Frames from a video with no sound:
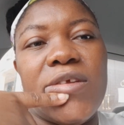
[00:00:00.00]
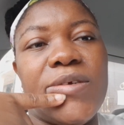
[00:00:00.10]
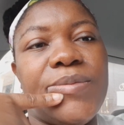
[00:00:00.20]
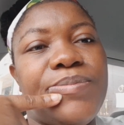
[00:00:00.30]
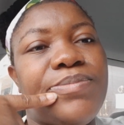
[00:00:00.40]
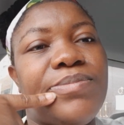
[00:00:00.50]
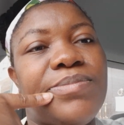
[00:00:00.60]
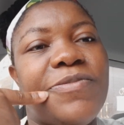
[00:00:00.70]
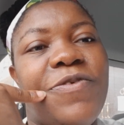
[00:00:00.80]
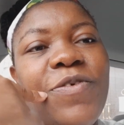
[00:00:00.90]
So
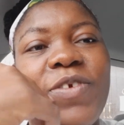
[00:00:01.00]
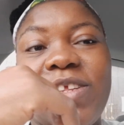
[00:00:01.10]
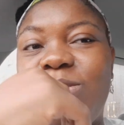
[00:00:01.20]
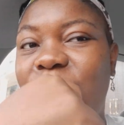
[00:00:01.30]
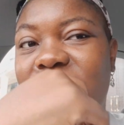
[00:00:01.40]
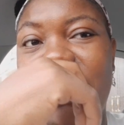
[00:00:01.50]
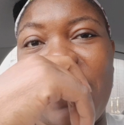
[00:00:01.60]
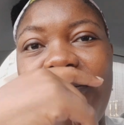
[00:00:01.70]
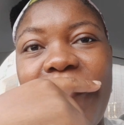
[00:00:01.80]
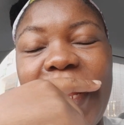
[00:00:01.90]
feel free to share
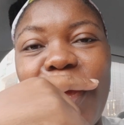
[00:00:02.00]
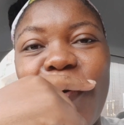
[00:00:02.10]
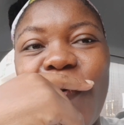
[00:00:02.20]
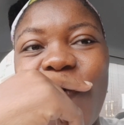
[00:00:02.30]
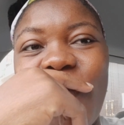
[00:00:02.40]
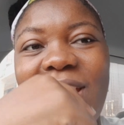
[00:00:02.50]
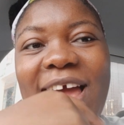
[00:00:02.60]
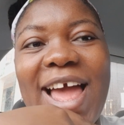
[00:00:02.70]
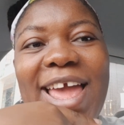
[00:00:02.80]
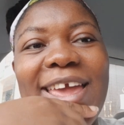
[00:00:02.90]
my video,
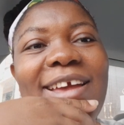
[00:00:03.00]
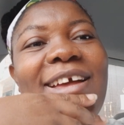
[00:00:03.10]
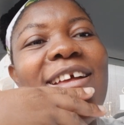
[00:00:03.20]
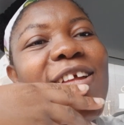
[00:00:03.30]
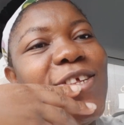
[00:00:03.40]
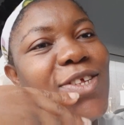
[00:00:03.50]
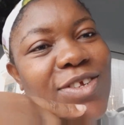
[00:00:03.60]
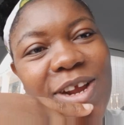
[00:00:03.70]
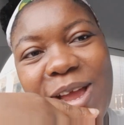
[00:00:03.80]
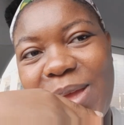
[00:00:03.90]
like,
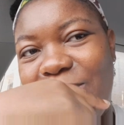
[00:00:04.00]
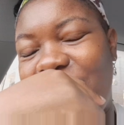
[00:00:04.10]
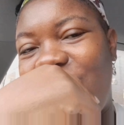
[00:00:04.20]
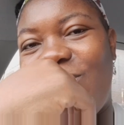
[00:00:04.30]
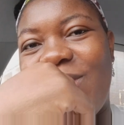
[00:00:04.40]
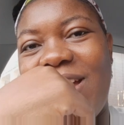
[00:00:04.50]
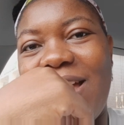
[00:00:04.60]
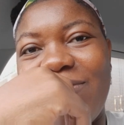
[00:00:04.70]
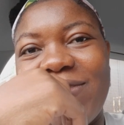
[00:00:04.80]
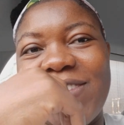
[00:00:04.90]
subscribe if you
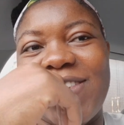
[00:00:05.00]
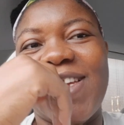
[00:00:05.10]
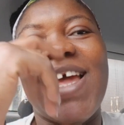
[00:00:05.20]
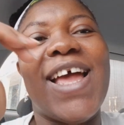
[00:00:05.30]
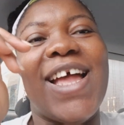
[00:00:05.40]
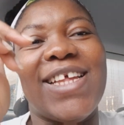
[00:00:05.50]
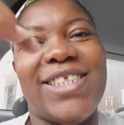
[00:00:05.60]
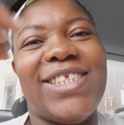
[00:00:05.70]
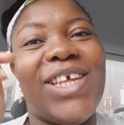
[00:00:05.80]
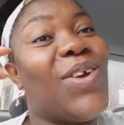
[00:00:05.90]
haven't,
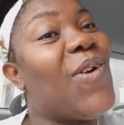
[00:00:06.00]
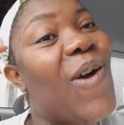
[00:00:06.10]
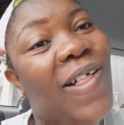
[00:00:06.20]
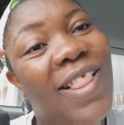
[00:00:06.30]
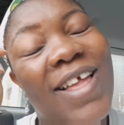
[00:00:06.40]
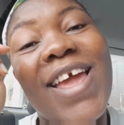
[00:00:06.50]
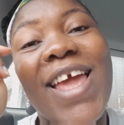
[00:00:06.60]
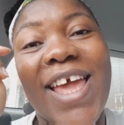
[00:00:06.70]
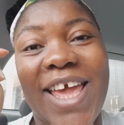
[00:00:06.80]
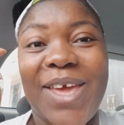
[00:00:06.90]
and see you all
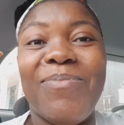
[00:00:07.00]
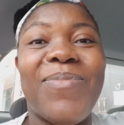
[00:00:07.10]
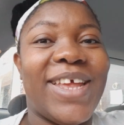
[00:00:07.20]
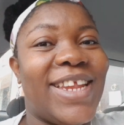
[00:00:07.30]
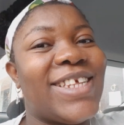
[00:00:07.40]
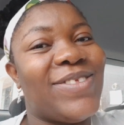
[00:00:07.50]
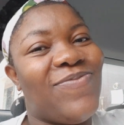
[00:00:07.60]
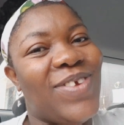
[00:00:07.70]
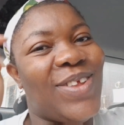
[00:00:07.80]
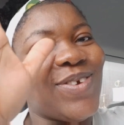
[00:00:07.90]
in my
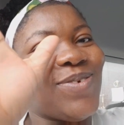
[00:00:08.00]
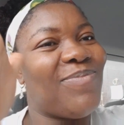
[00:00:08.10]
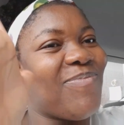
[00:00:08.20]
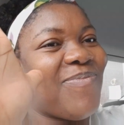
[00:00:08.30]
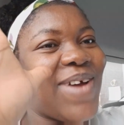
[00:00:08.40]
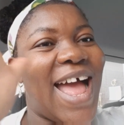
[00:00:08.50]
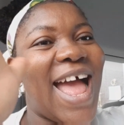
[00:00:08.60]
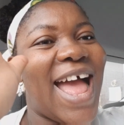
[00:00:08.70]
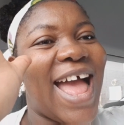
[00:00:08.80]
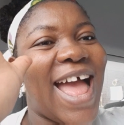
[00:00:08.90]
next video.
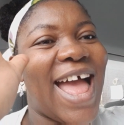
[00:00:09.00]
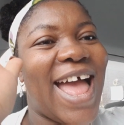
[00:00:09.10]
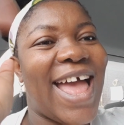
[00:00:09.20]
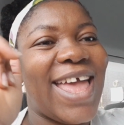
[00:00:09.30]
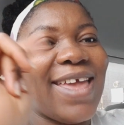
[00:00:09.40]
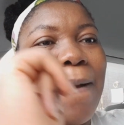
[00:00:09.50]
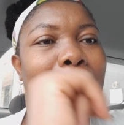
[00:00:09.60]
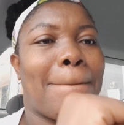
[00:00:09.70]
Bye.